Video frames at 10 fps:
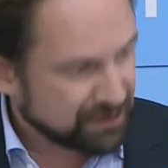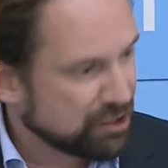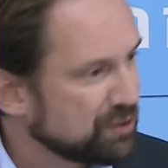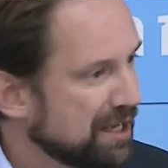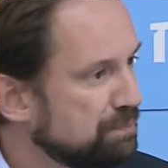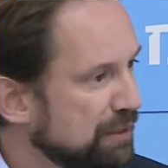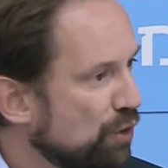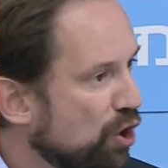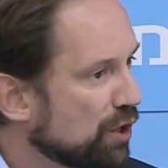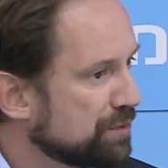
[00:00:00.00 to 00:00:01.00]
Don't get me
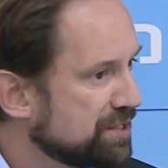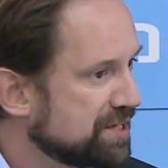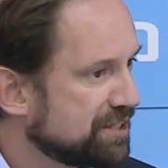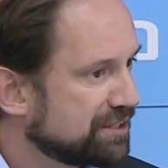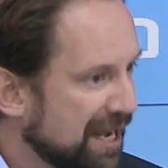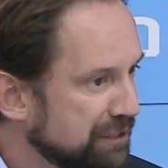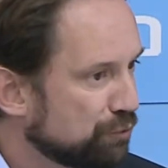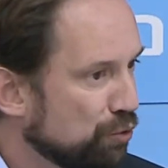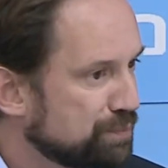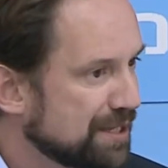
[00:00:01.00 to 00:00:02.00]
wrong, this is a
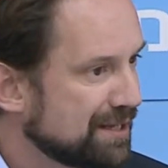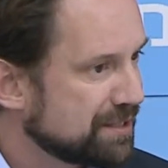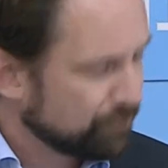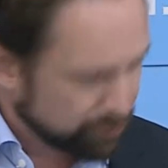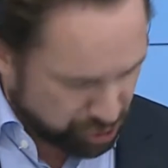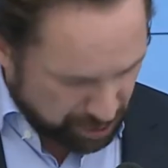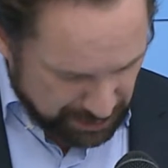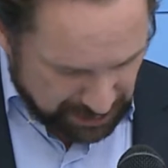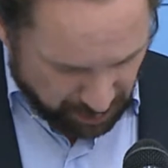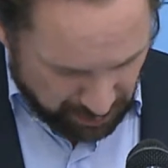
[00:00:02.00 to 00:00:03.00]
tightrope dance for
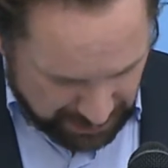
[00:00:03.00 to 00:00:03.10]
Germany, or